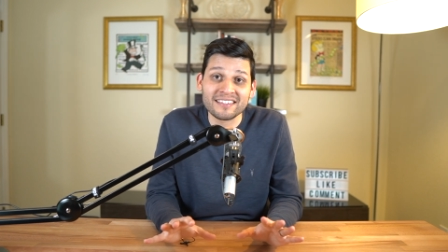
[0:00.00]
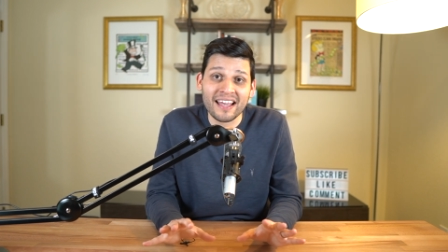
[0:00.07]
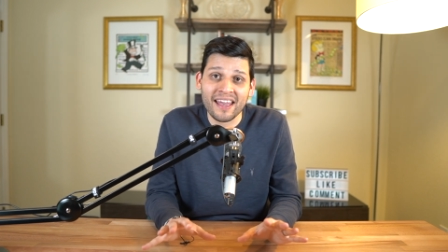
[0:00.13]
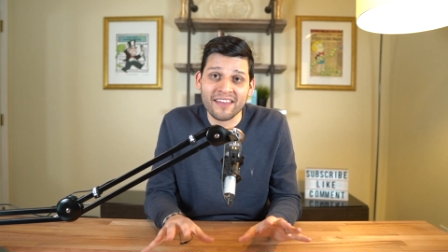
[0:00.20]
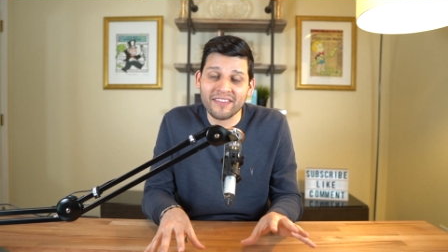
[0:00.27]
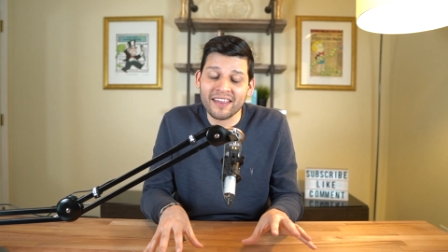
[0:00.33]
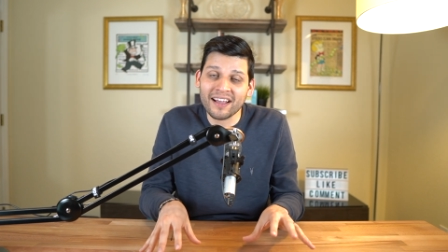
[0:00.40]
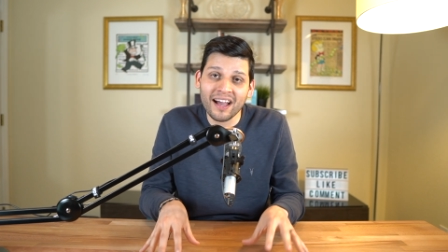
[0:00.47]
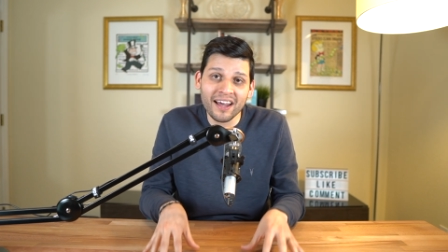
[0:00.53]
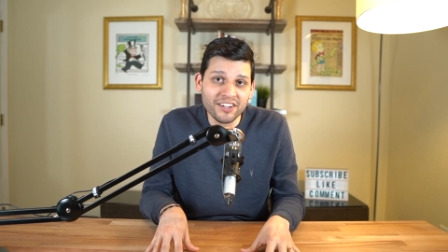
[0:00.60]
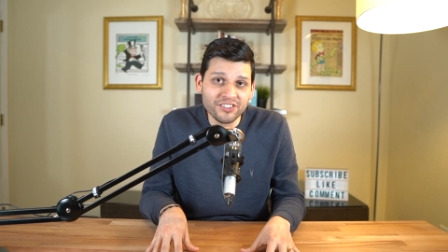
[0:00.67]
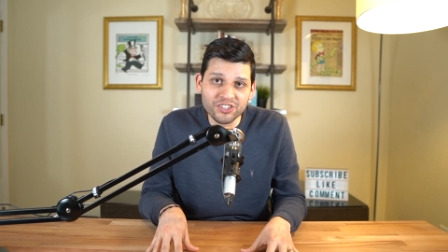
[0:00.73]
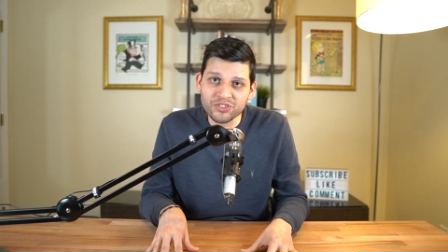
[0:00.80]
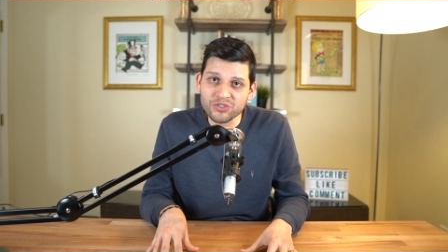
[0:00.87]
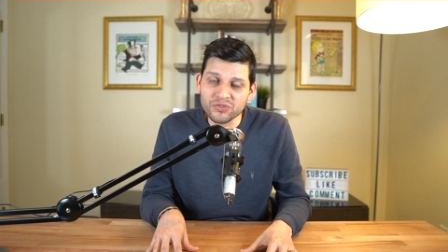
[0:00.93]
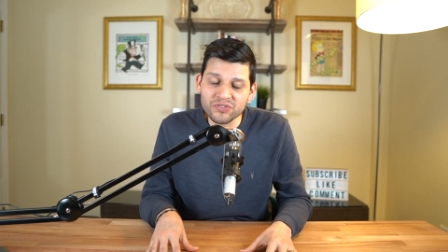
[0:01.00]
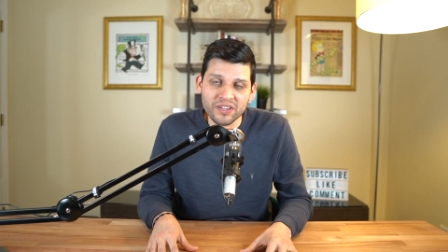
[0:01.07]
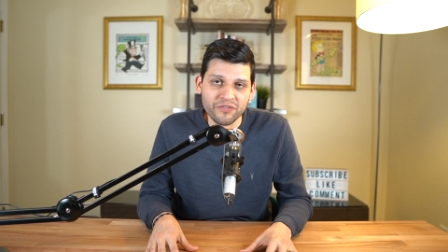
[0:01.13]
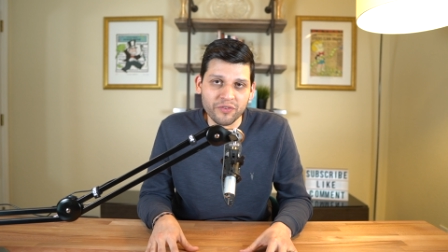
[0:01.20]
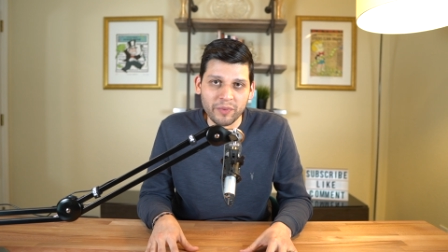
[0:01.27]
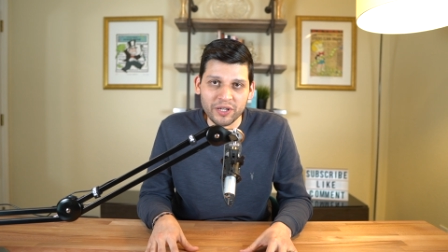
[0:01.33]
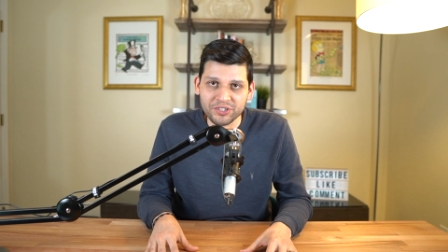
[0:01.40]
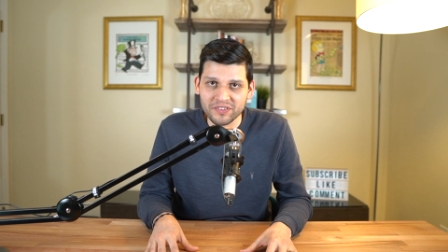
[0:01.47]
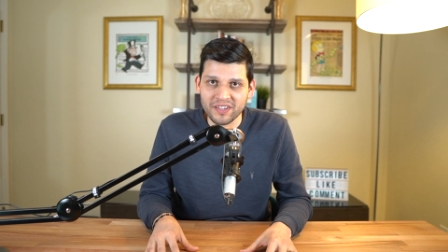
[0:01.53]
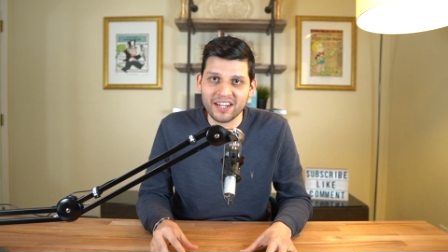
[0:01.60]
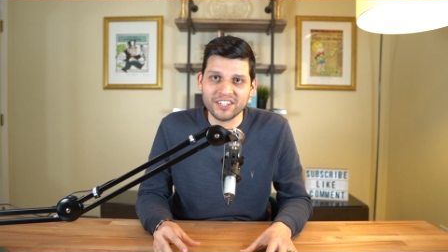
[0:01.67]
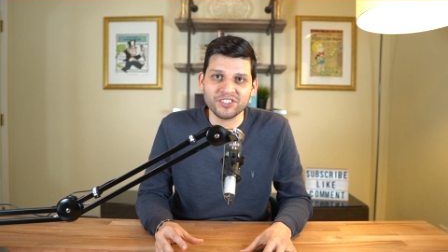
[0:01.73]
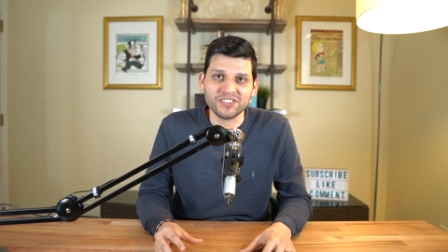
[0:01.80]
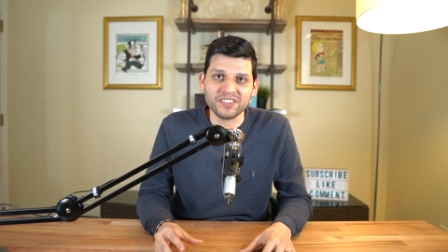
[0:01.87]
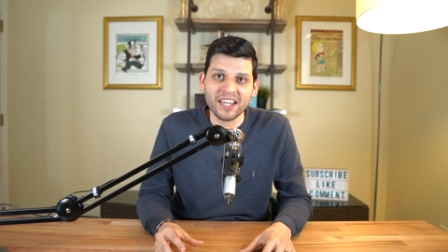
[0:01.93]
and they kind of just use the information that I
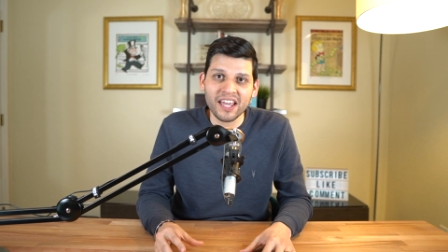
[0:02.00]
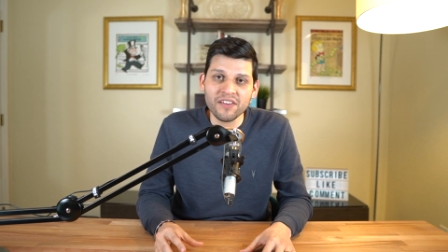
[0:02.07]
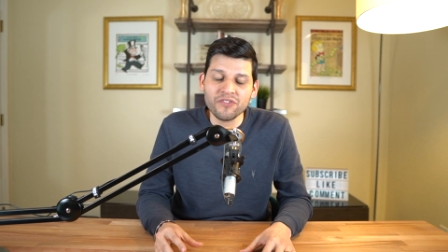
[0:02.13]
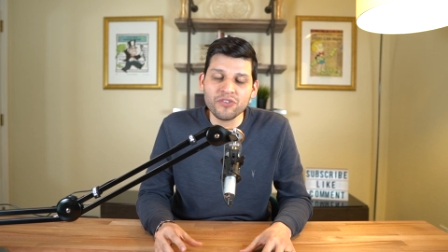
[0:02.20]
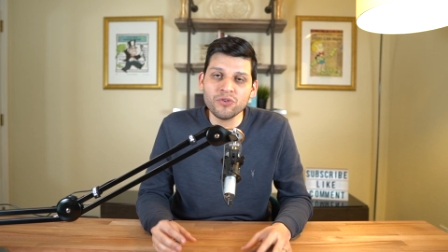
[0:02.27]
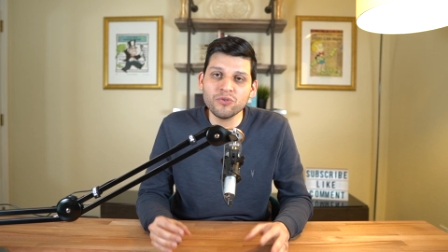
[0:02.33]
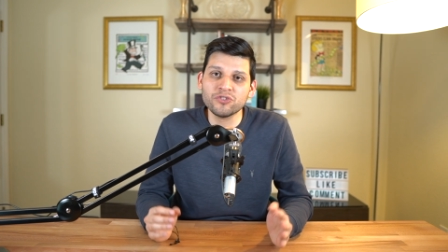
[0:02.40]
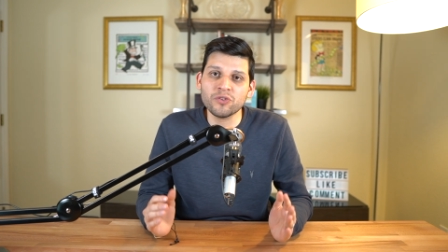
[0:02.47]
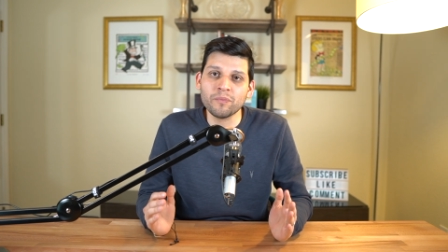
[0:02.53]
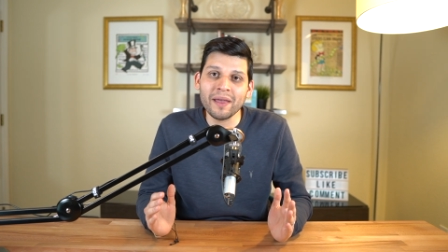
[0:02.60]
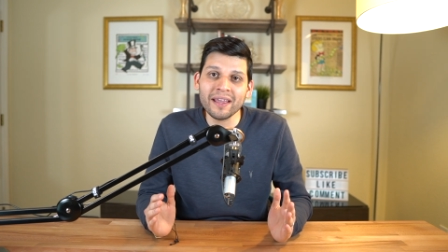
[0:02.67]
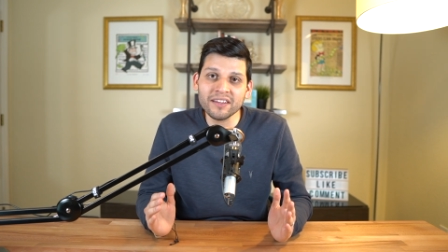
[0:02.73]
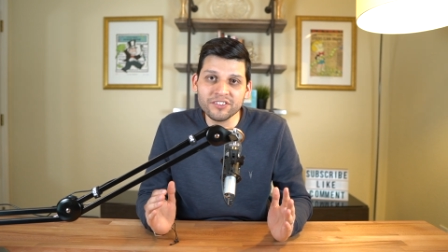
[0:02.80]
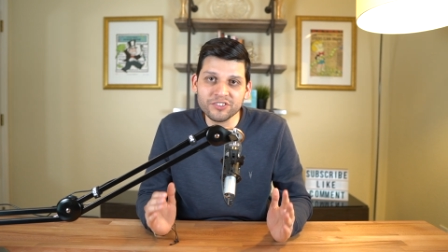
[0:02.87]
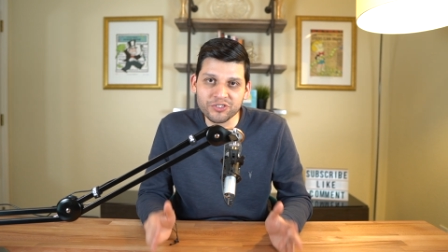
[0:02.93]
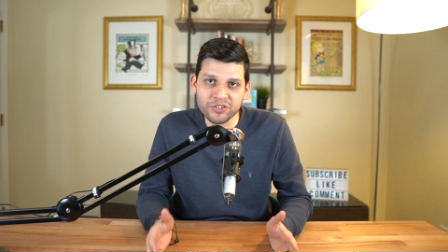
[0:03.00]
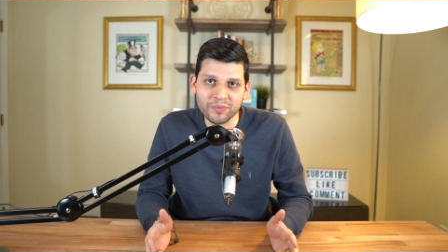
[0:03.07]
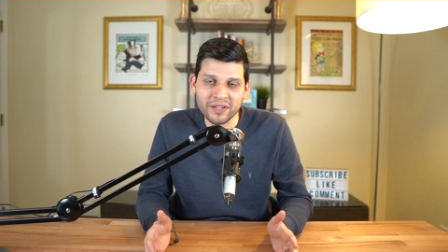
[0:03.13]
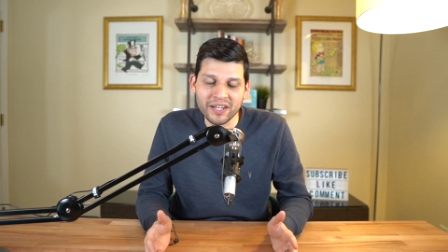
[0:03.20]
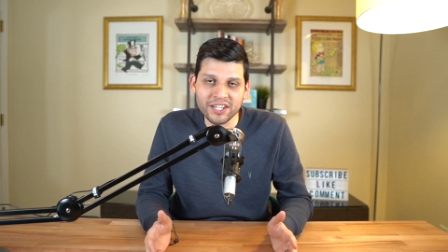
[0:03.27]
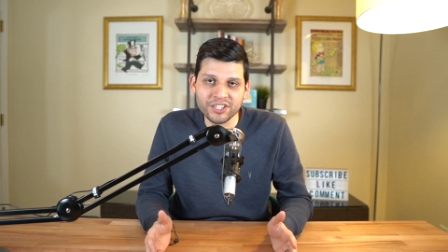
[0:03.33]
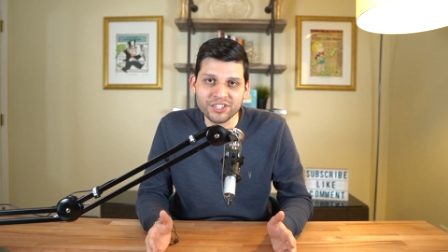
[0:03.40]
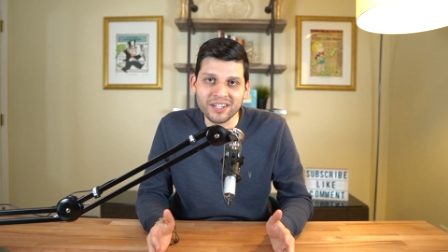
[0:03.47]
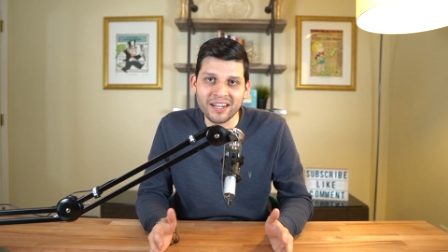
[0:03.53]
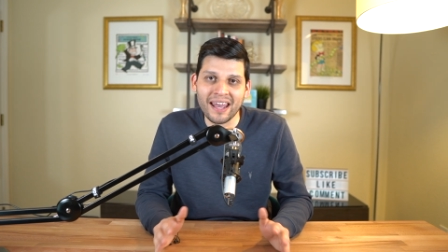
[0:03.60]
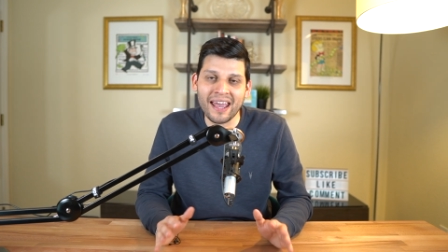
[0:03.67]
just gave you to make a determination.